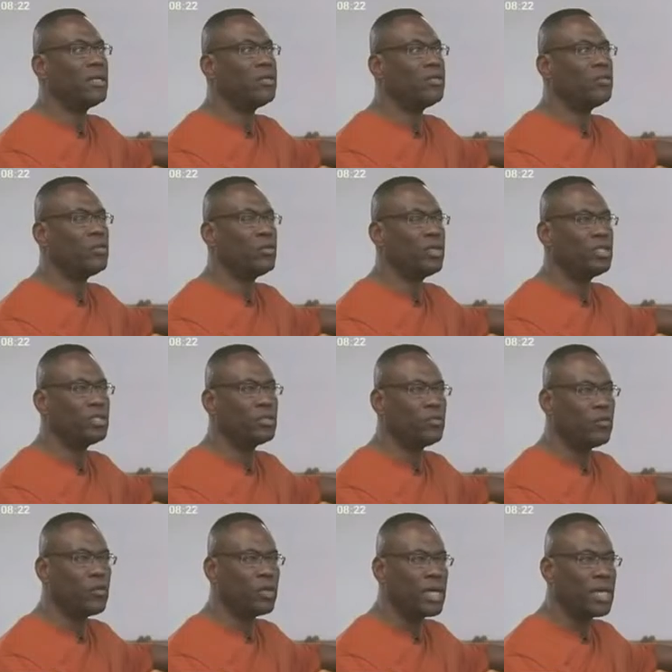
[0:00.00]
And the
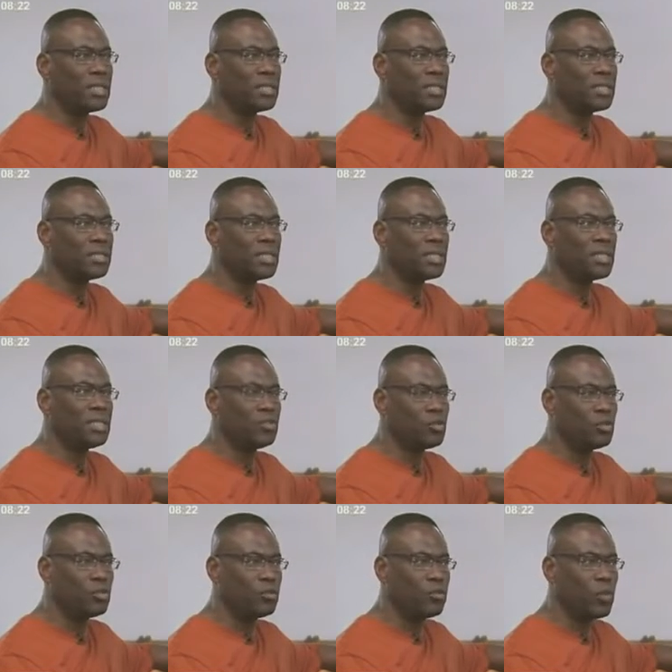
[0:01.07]
reason for that is at
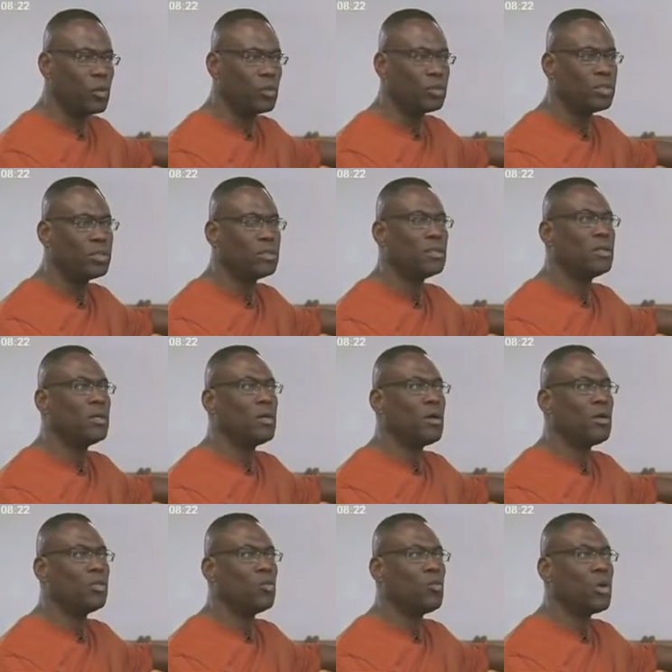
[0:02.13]
least twofold.
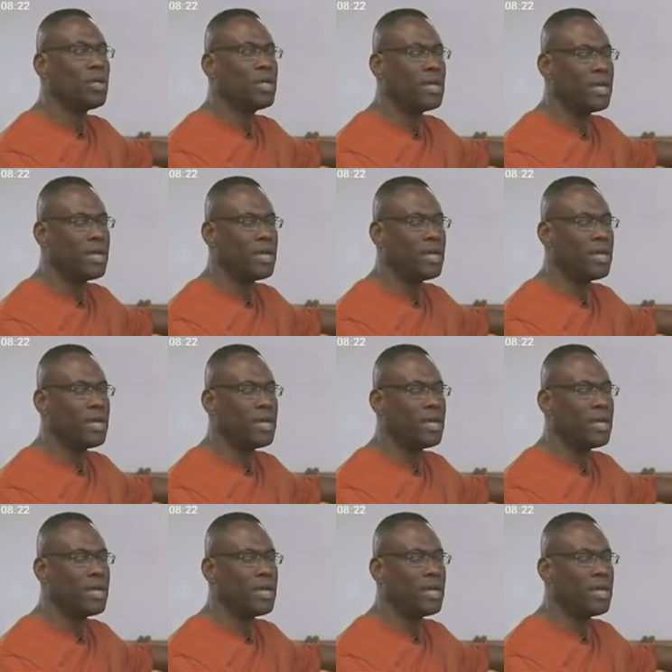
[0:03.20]
On the